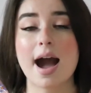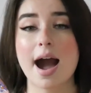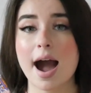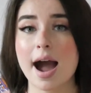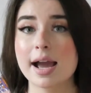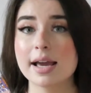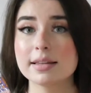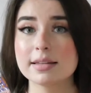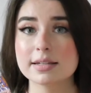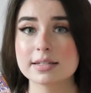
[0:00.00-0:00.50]

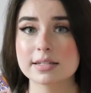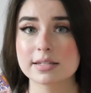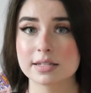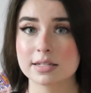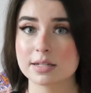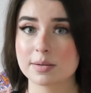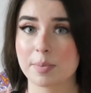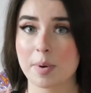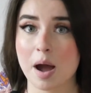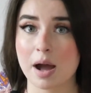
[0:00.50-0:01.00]
I
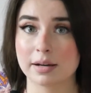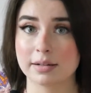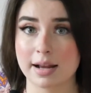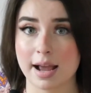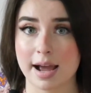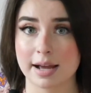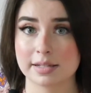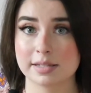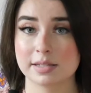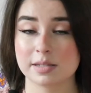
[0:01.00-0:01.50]
listen to
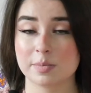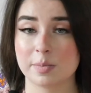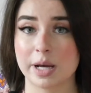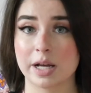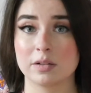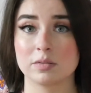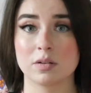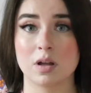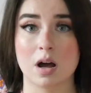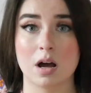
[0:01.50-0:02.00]
podcasts
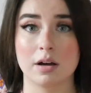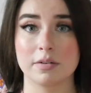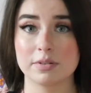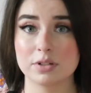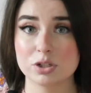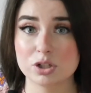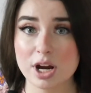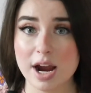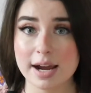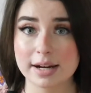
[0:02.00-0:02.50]
about law of
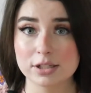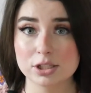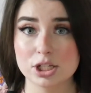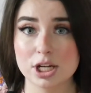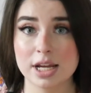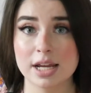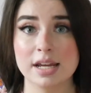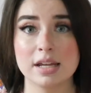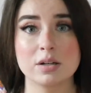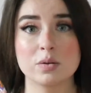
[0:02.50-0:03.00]

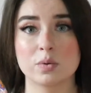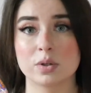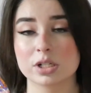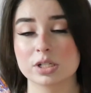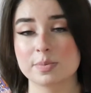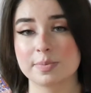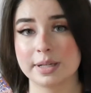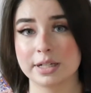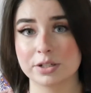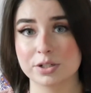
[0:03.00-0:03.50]
attraction or
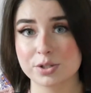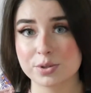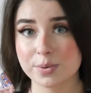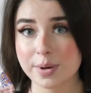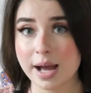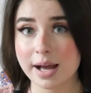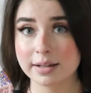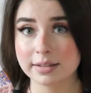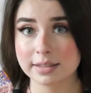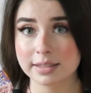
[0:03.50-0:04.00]

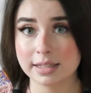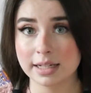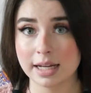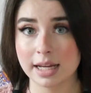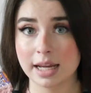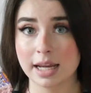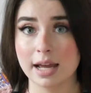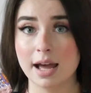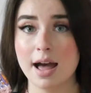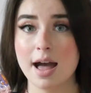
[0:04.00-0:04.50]

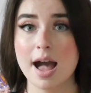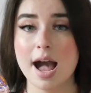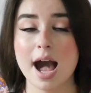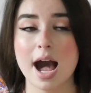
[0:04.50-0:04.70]
spirituality.